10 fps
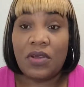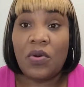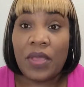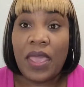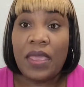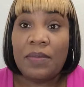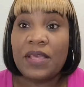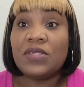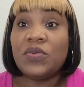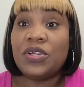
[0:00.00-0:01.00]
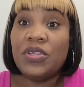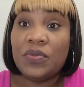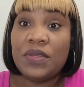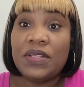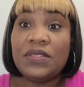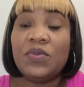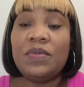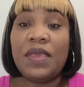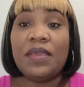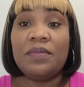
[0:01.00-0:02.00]
okay because we're humans, we
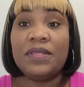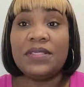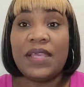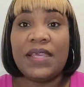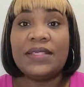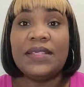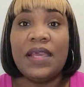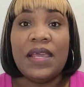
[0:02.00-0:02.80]
make mistakes.